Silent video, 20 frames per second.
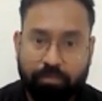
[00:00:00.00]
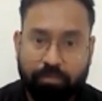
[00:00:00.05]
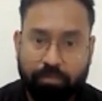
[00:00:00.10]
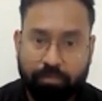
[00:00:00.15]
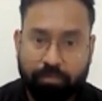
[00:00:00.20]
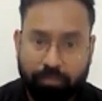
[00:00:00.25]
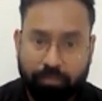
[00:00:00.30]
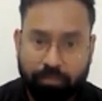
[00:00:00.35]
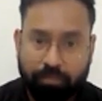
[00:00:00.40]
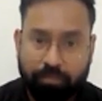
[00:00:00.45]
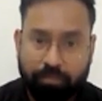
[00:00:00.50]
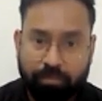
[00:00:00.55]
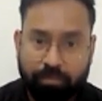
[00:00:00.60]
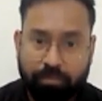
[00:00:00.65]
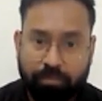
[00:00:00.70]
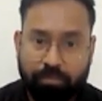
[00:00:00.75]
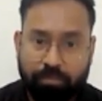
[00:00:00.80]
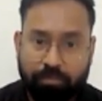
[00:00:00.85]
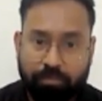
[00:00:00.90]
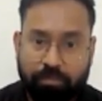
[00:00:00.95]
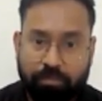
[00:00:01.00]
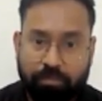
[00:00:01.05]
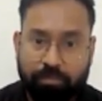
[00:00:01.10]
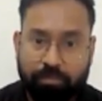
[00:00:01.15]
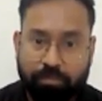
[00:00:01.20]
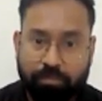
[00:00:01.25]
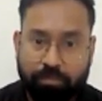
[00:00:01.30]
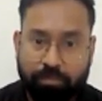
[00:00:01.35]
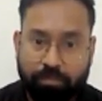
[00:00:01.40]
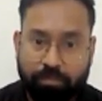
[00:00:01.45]

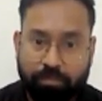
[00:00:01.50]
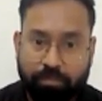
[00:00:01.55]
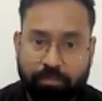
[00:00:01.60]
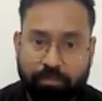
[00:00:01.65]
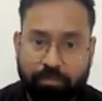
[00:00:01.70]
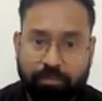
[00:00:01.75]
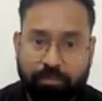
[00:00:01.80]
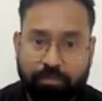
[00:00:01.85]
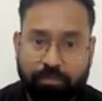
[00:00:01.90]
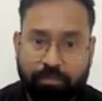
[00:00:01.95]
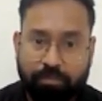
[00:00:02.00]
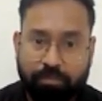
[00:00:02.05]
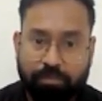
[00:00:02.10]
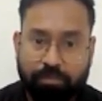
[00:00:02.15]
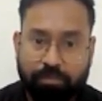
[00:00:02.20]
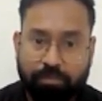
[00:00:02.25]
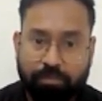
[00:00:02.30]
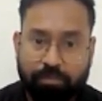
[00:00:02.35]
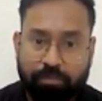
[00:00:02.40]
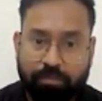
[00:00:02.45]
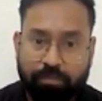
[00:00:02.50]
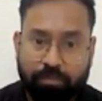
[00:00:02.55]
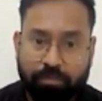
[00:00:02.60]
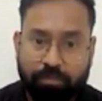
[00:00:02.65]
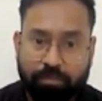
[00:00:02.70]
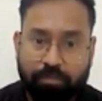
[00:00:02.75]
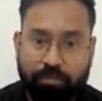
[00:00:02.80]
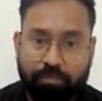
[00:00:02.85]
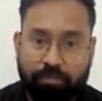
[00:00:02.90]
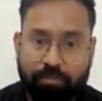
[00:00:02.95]

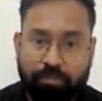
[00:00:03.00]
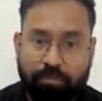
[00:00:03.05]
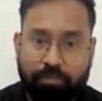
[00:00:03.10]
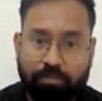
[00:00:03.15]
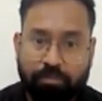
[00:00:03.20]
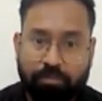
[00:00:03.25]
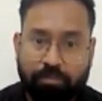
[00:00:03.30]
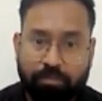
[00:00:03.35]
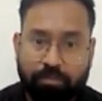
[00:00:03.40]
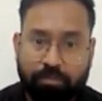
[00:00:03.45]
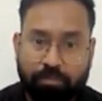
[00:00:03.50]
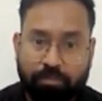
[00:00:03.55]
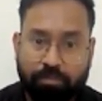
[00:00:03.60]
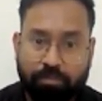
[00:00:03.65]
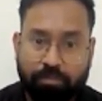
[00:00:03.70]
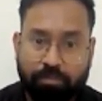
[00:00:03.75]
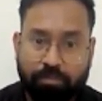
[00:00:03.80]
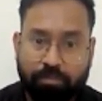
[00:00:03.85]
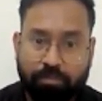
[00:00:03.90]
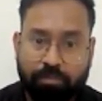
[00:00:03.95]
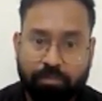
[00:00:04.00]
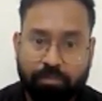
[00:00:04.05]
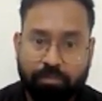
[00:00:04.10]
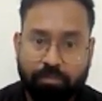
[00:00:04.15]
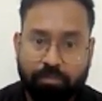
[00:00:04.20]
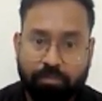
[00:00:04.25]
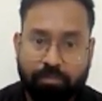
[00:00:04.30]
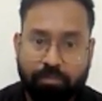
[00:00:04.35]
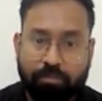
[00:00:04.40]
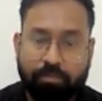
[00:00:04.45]

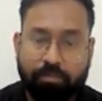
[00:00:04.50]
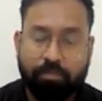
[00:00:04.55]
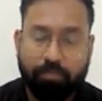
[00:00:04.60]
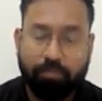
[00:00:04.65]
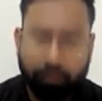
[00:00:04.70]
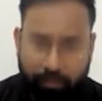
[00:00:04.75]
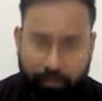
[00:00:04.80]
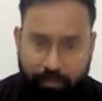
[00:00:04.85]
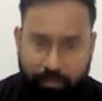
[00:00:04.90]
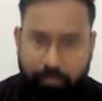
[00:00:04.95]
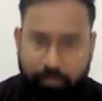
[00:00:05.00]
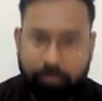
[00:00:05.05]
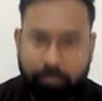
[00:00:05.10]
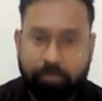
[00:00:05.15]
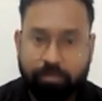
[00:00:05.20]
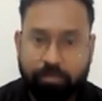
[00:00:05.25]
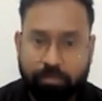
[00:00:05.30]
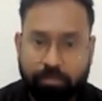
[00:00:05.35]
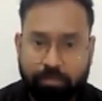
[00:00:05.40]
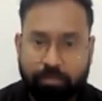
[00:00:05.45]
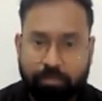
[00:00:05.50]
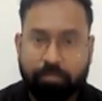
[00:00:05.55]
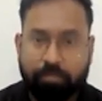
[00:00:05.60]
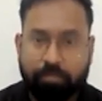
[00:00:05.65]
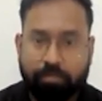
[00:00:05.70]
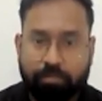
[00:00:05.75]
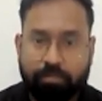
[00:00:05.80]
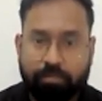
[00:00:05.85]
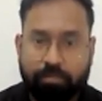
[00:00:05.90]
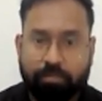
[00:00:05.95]

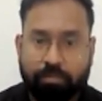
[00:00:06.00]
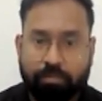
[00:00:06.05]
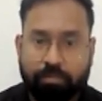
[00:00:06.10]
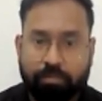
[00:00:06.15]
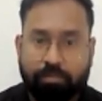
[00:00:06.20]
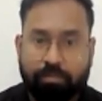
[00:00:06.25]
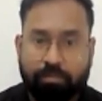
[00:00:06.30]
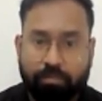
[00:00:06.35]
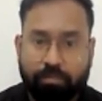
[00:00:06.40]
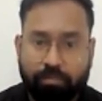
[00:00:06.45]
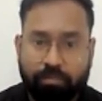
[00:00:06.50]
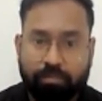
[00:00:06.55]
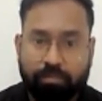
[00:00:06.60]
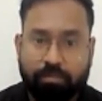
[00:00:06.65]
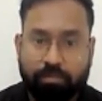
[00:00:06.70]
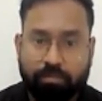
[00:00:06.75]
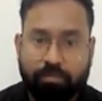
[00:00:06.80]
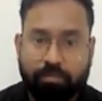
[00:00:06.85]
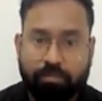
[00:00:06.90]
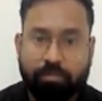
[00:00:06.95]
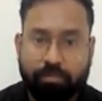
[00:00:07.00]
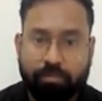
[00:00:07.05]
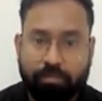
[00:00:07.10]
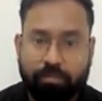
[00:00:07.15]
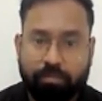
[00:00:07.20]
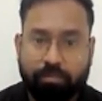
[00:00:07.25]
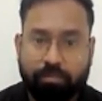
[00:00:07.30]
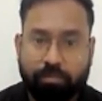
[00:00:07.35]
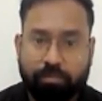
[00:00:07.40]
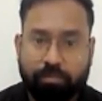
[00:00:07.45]

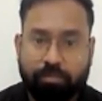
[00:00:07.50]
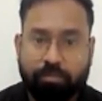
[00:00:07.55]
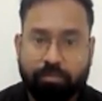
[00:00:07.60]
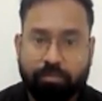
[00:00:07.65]
(not speaking)